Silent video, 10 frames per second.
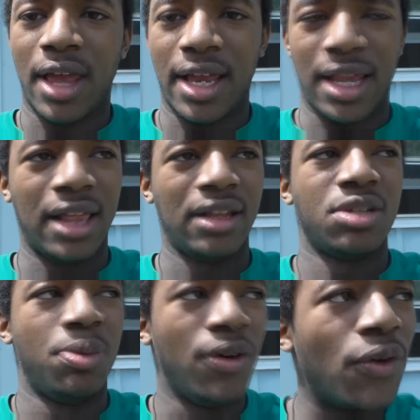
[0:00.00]
like that
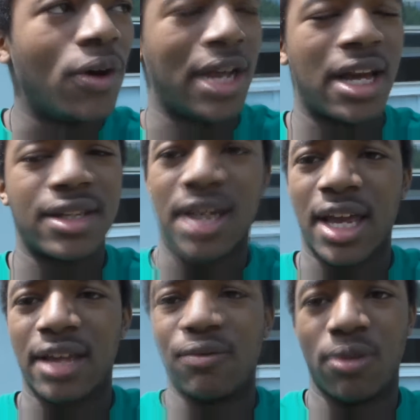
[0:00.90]
looks beautiful on the
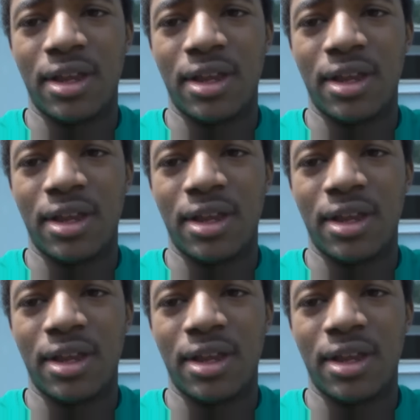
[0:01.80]
outside, could